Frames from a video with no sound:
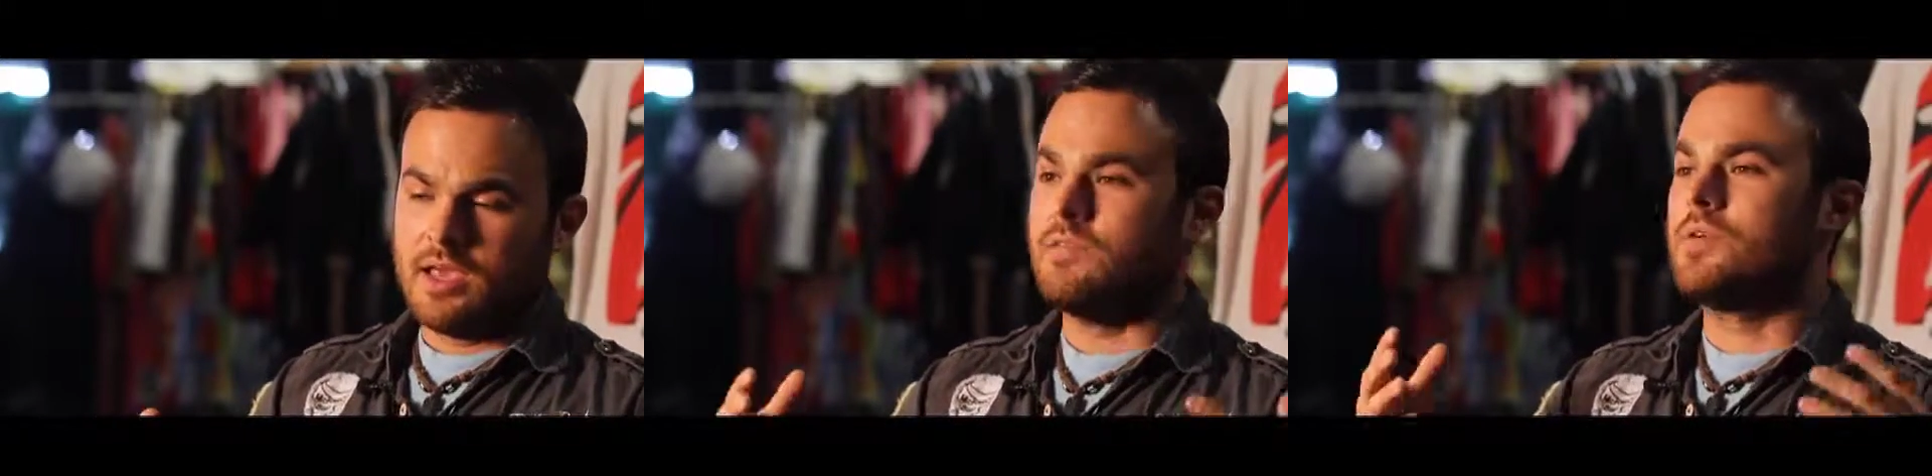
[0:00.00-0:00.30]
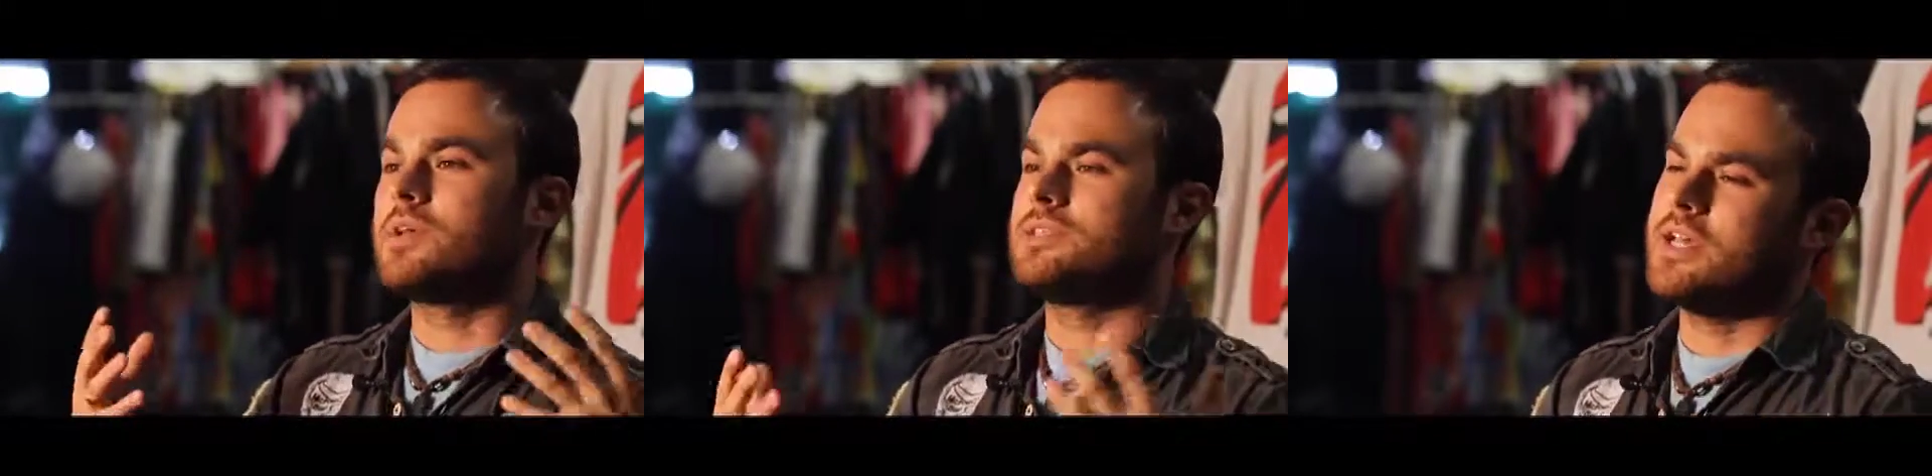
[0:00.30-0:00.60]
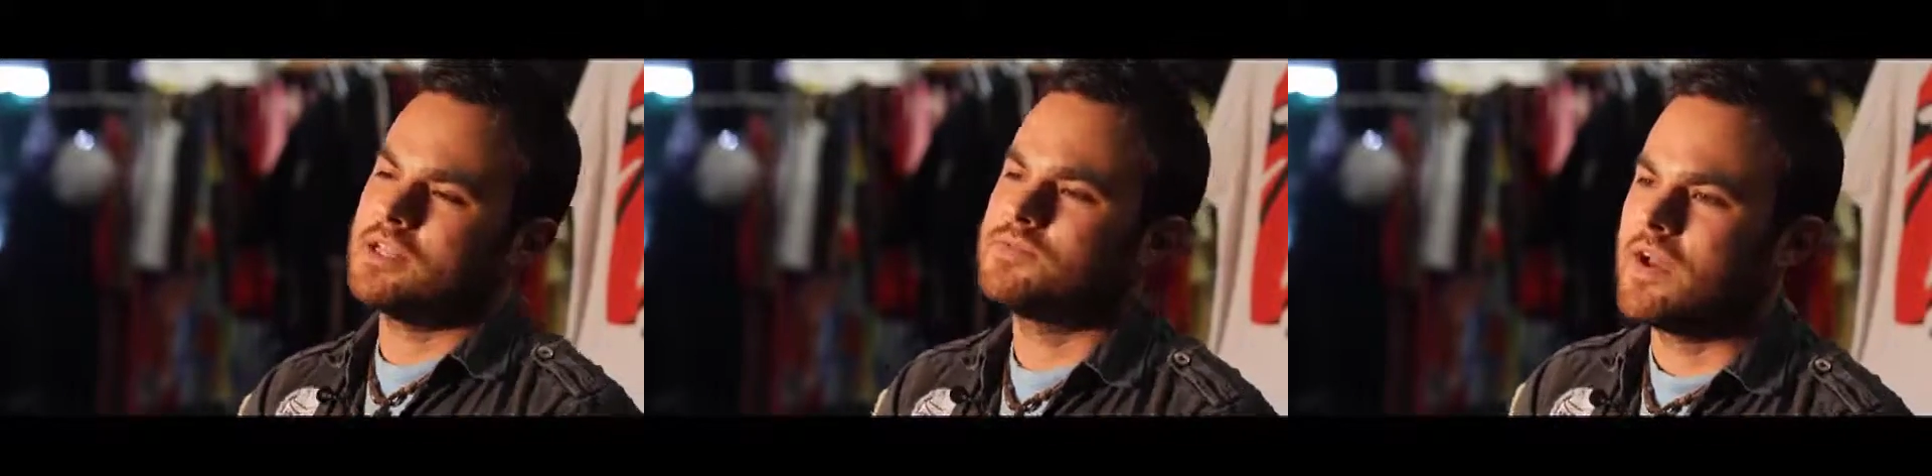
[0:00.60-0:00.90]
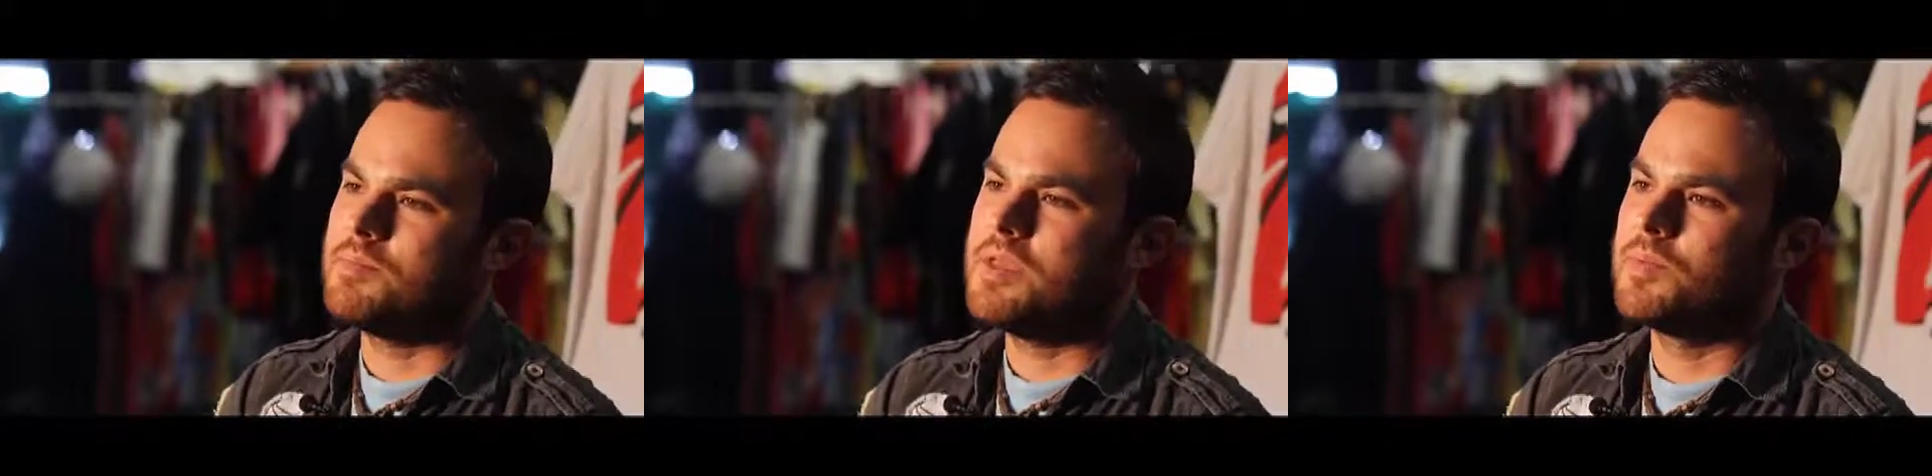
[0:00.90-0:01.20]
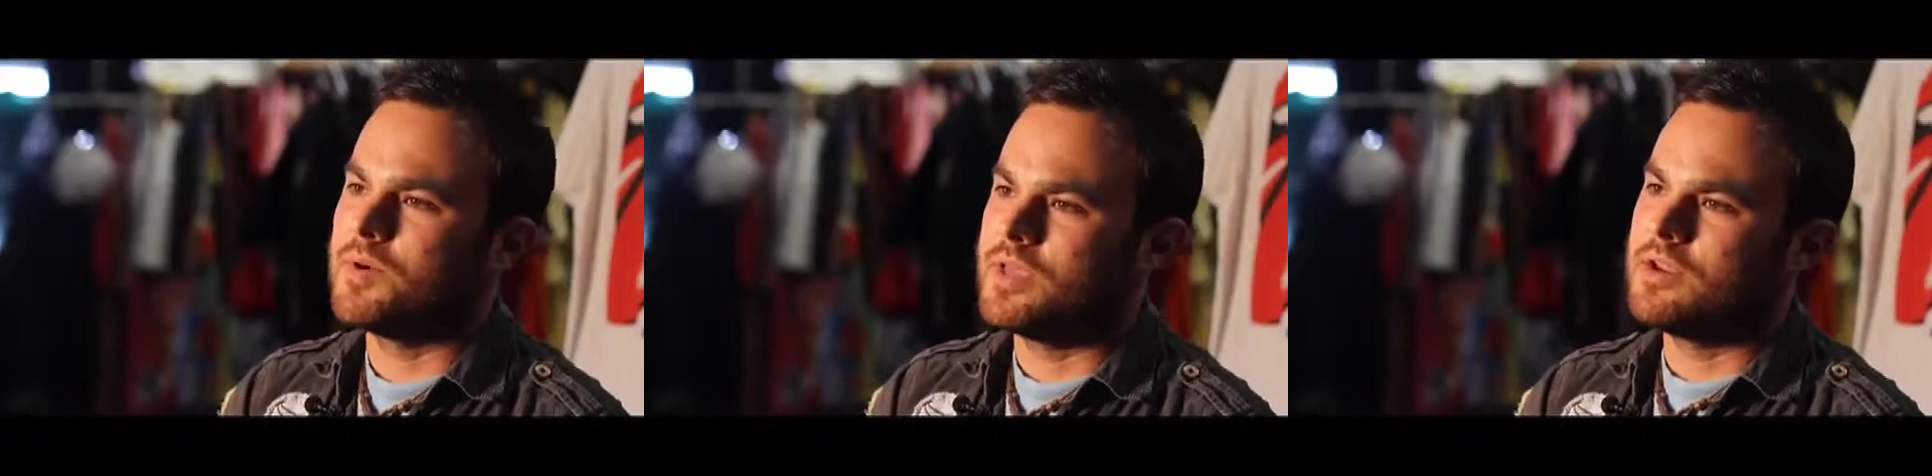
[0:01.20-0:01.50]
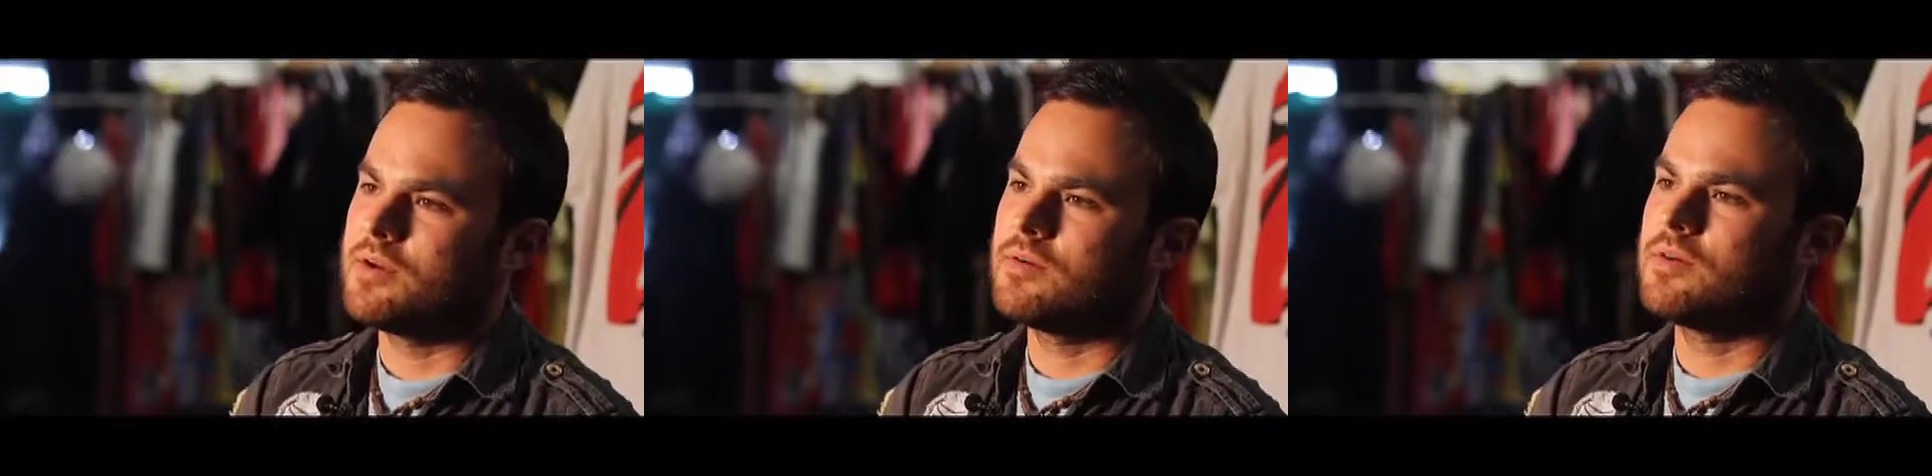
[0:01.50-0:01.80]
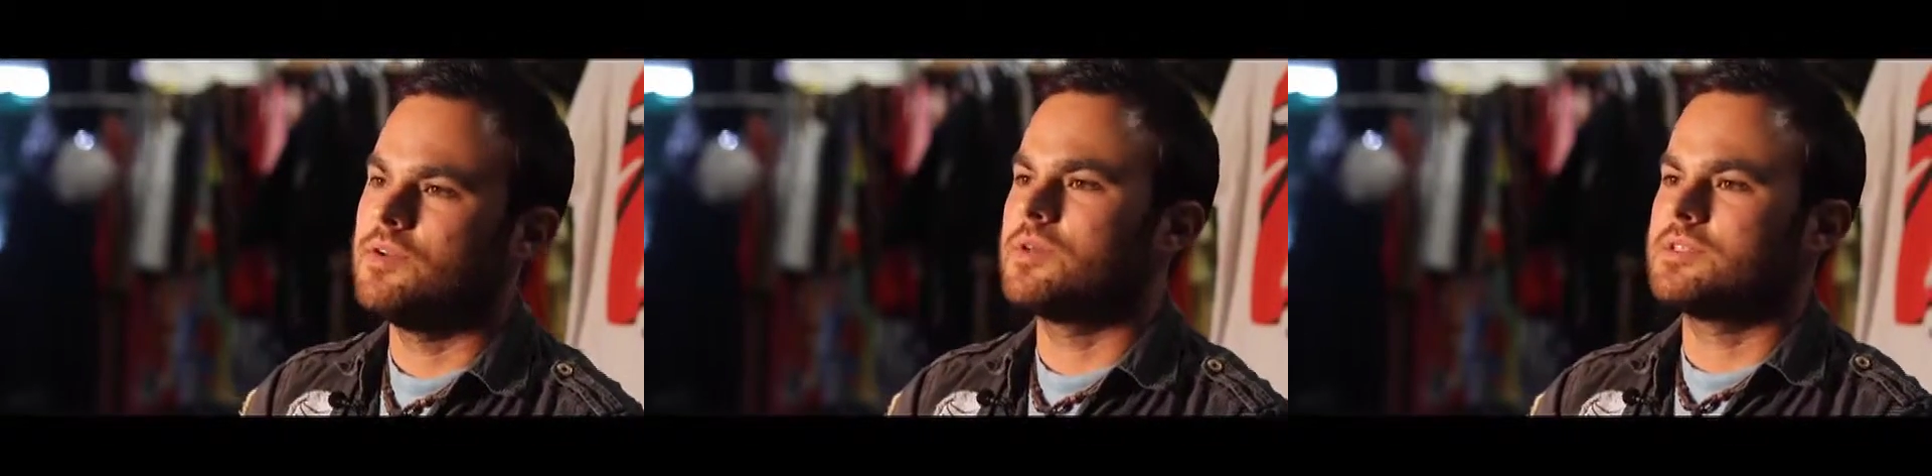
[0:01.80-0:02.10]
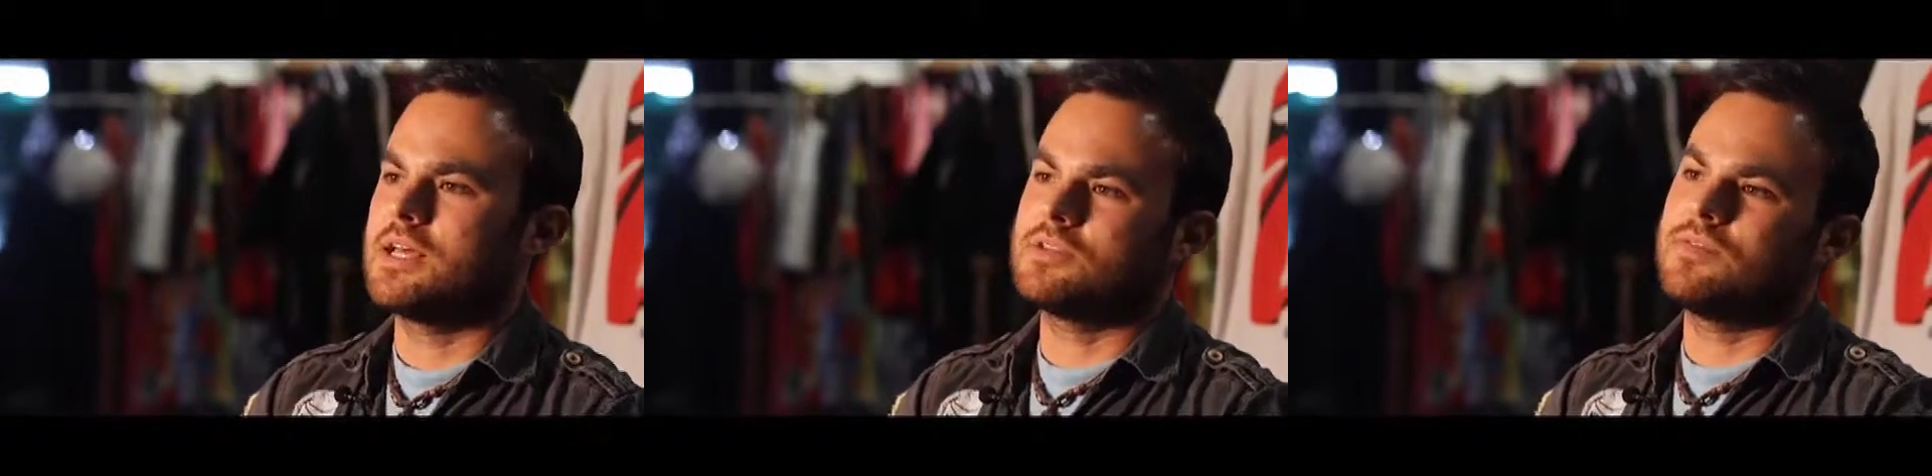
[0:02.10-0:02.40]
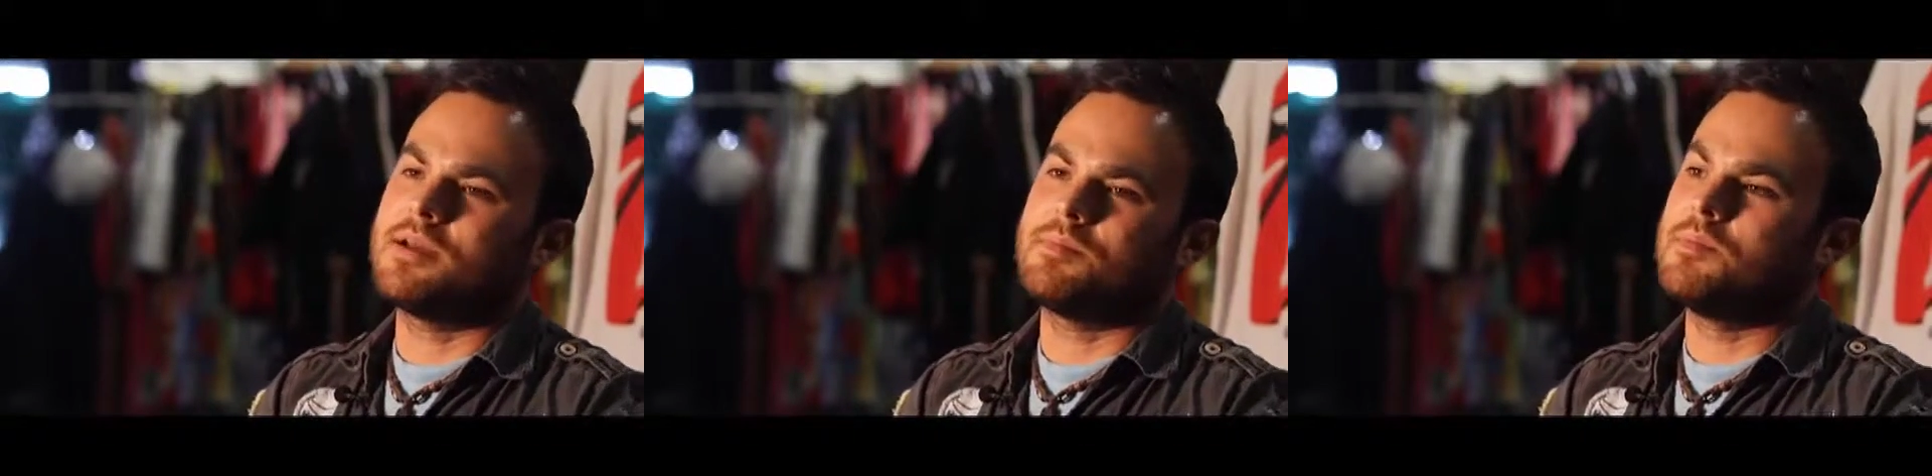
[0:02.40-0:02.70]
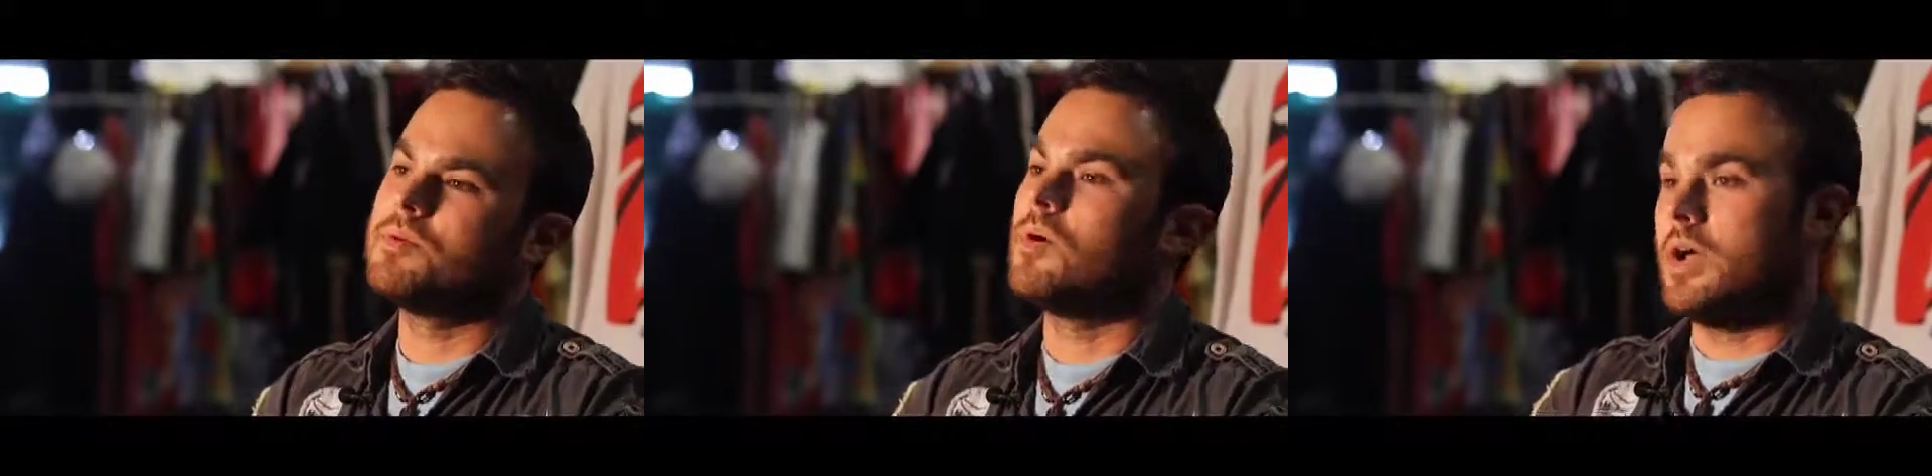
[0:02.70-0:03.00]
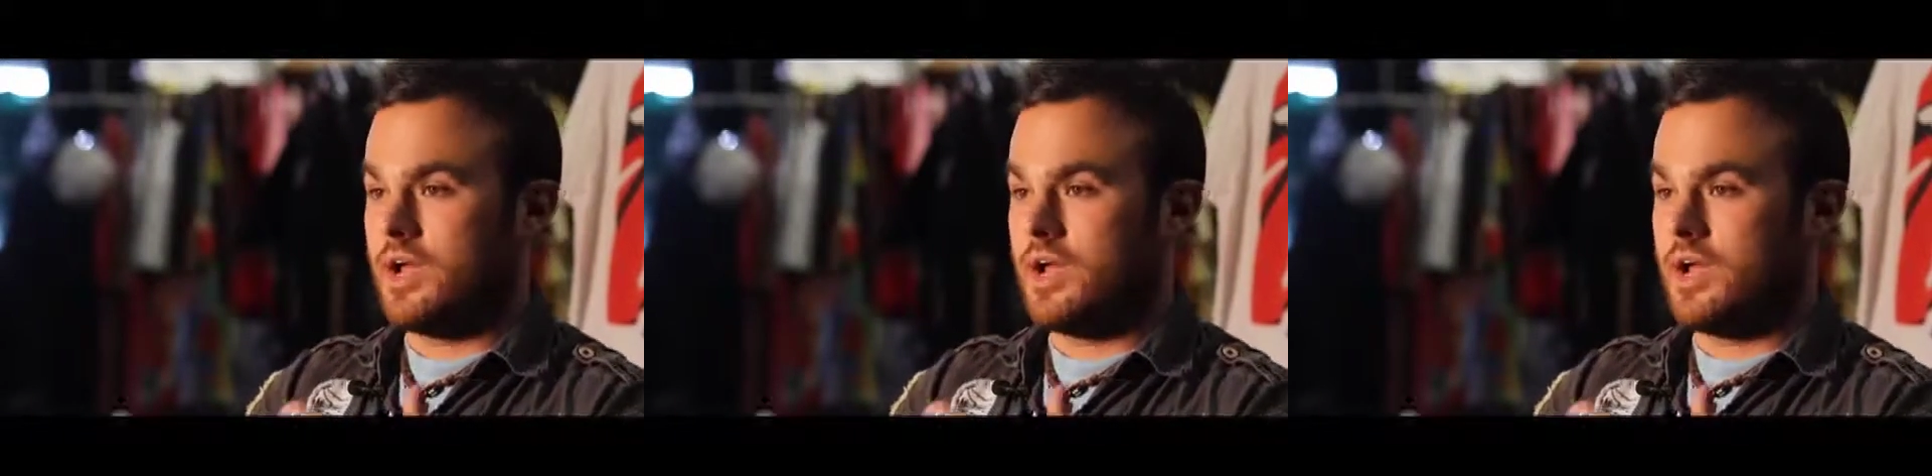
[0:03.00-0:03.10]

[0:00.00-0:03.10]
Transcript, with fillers: if you can satisfy people here, you can satisfy people